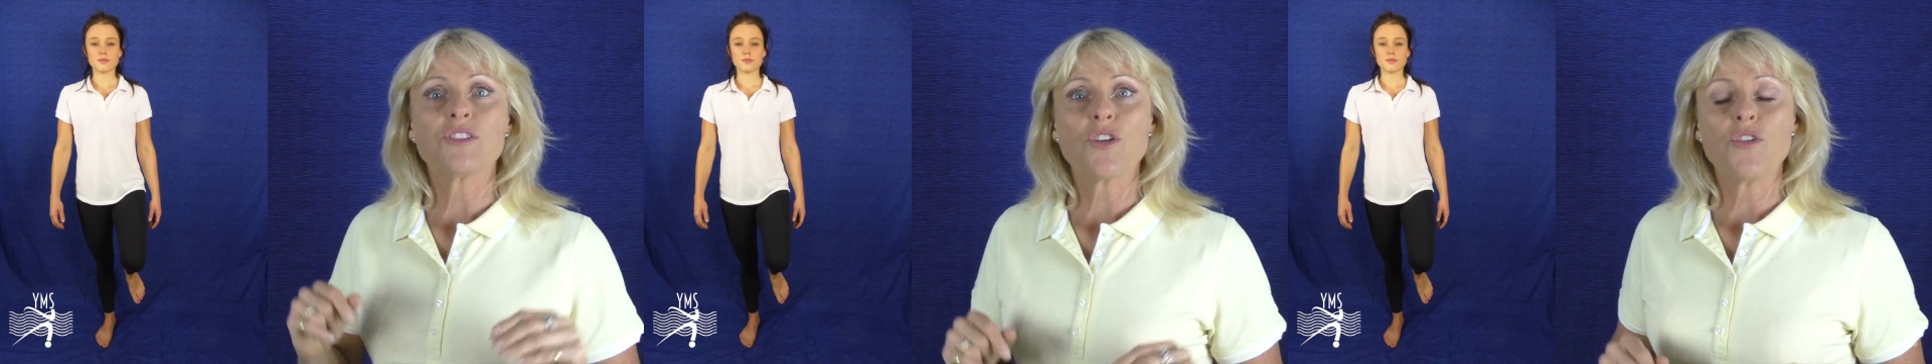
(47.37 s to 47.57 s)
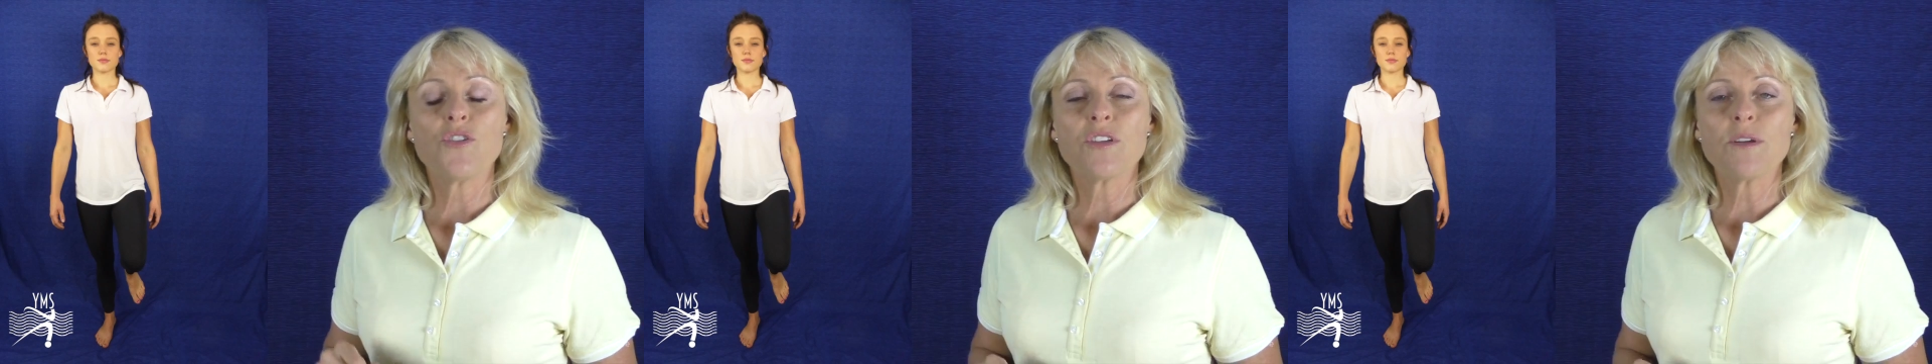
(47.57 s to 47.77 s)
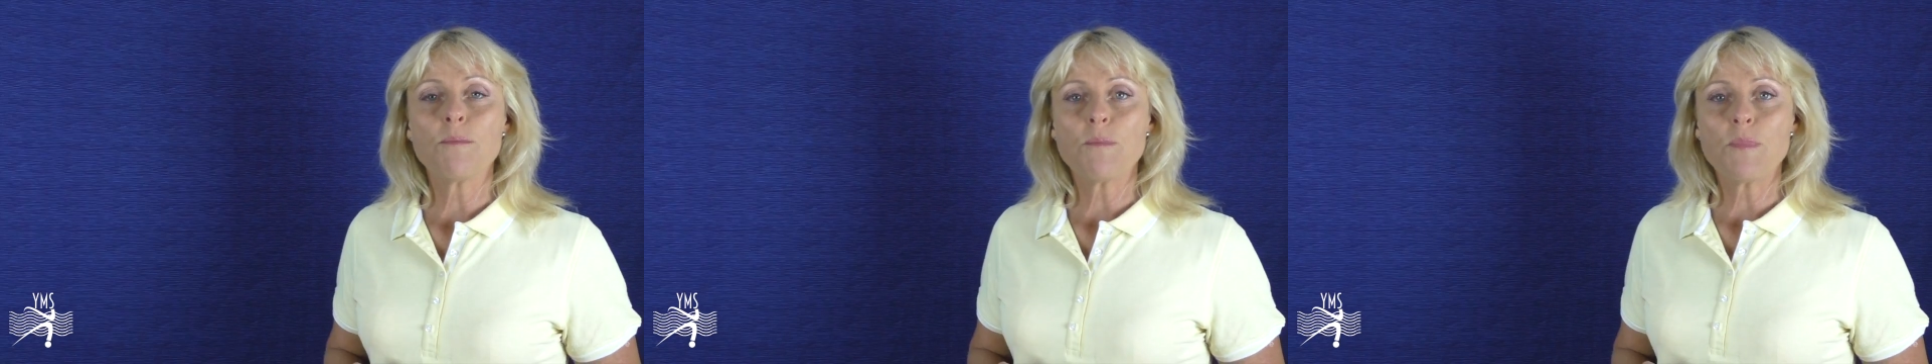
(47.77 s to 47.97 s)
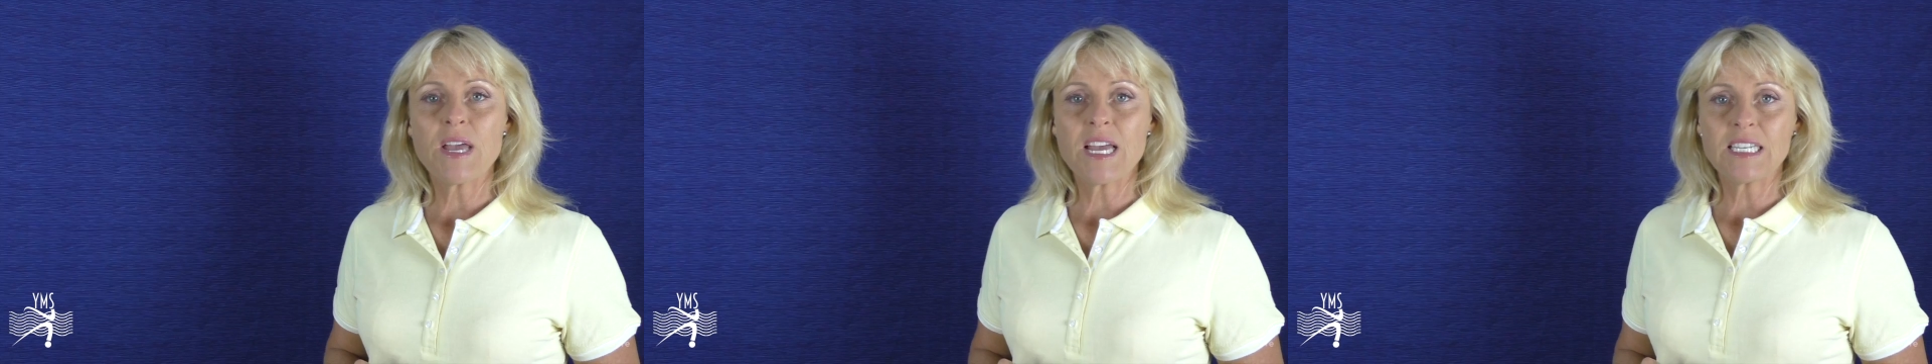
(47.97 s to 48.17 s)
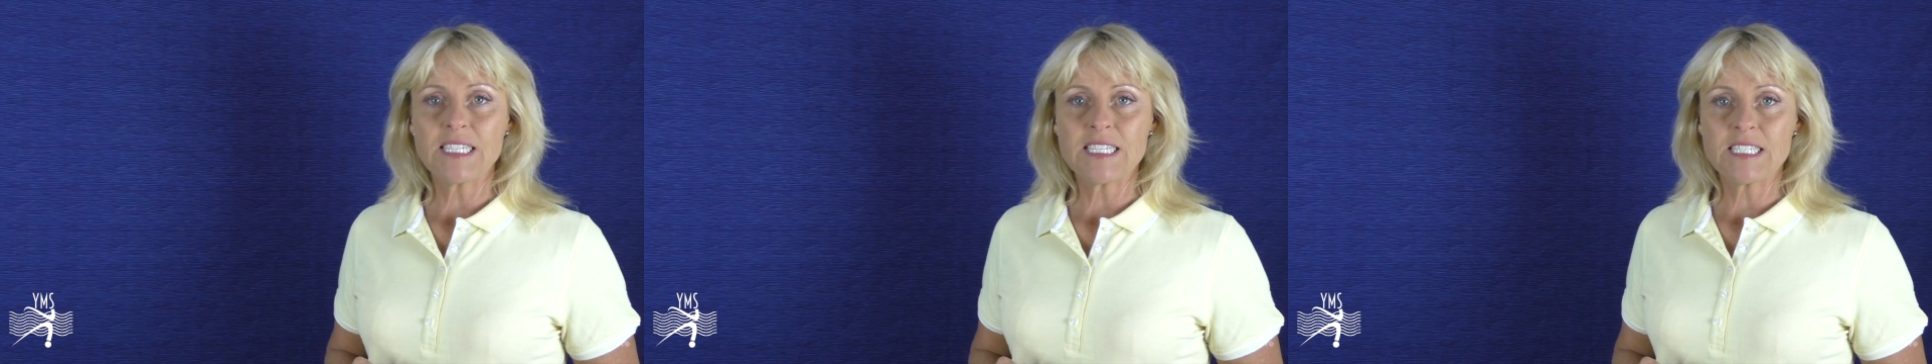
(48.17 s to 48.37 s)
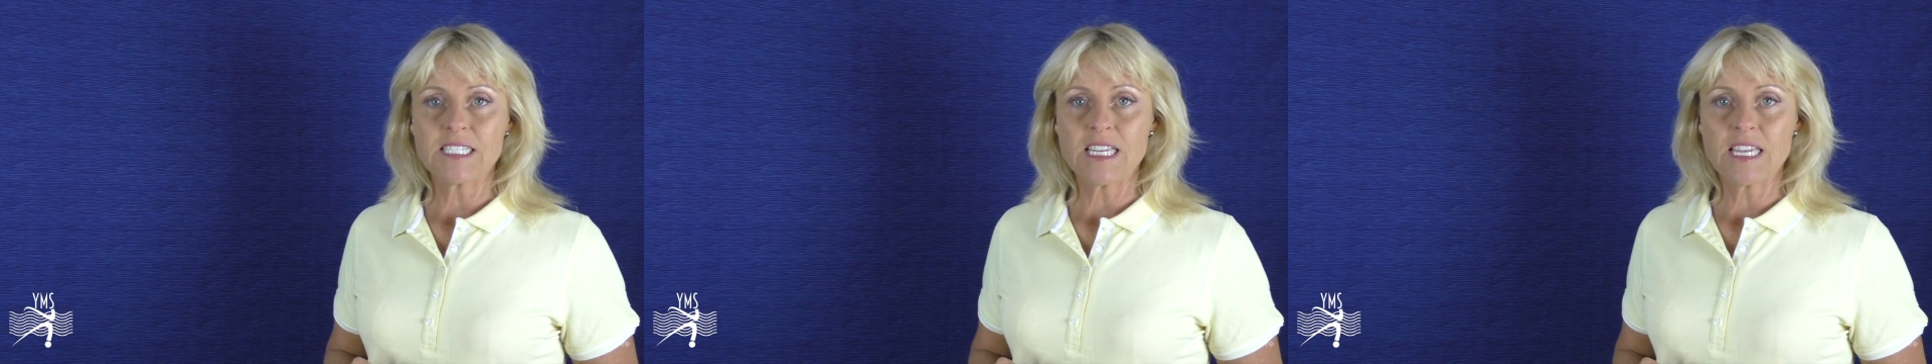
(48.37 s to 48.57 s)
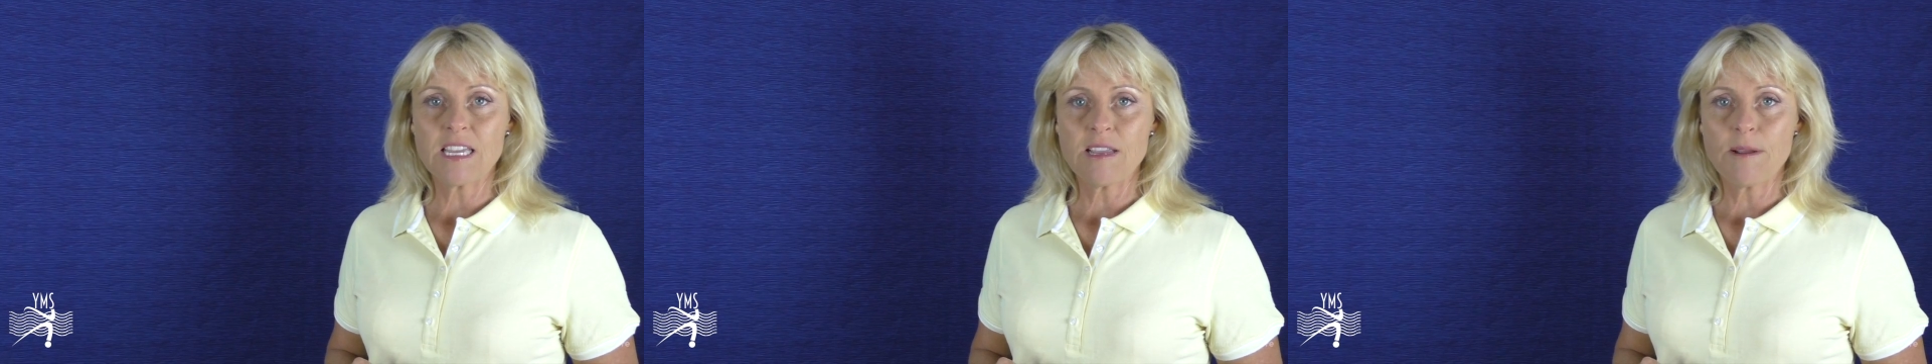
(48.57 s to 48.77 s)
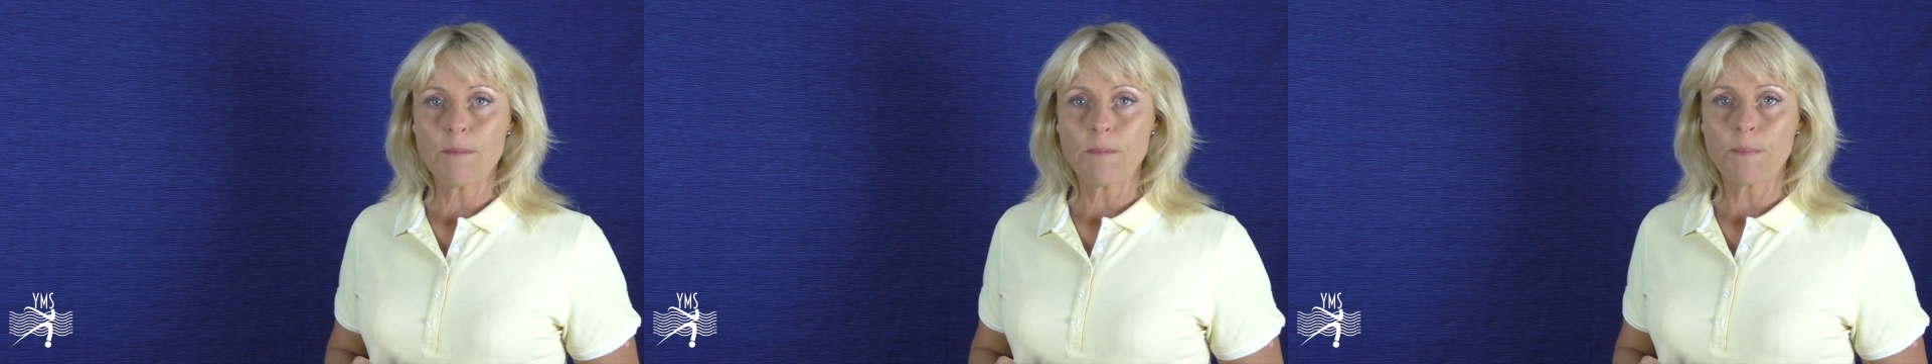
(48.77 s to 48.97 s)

so you can barely see.